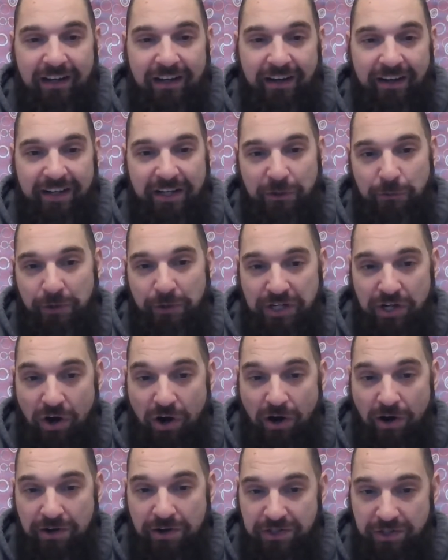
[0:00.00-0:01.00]
in
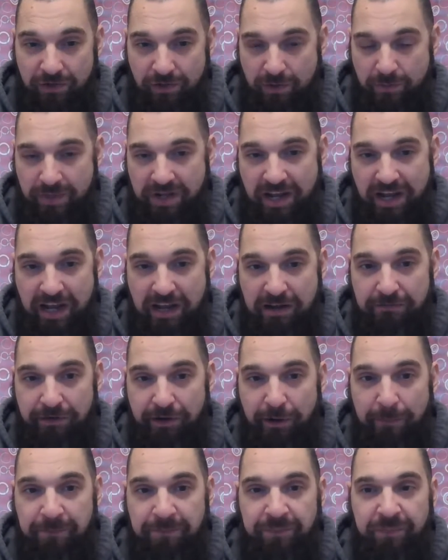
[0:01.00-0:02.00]
regards to their
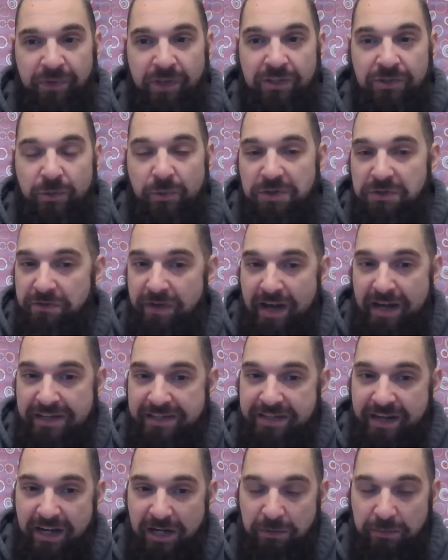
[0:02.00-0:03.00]
behavior. It's always
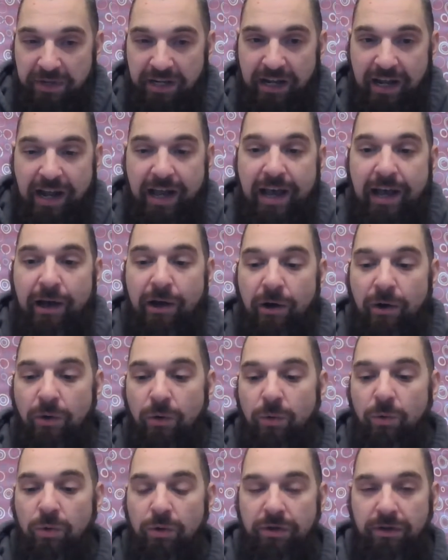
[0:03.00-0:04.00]
fascinated me
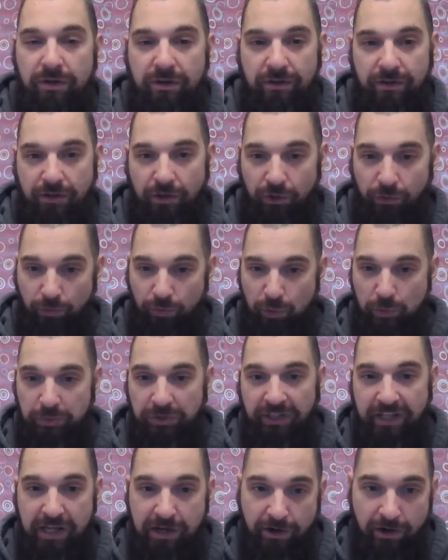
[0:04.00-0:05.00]
how the group
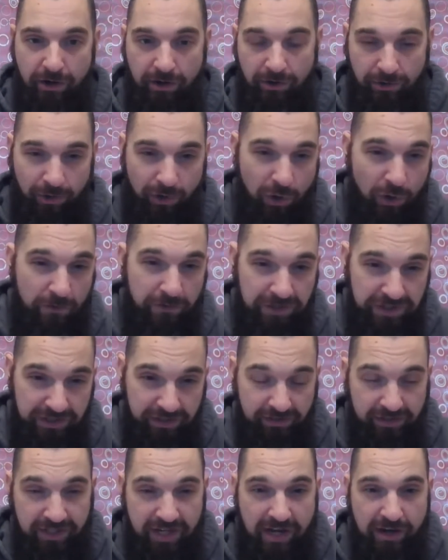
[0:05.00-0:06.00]
leader or the
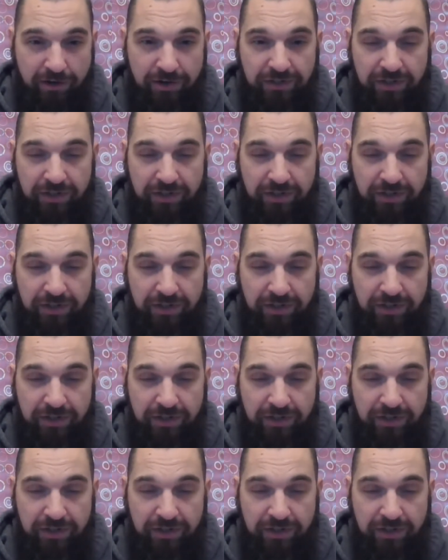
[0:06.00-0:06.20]
co-facilitators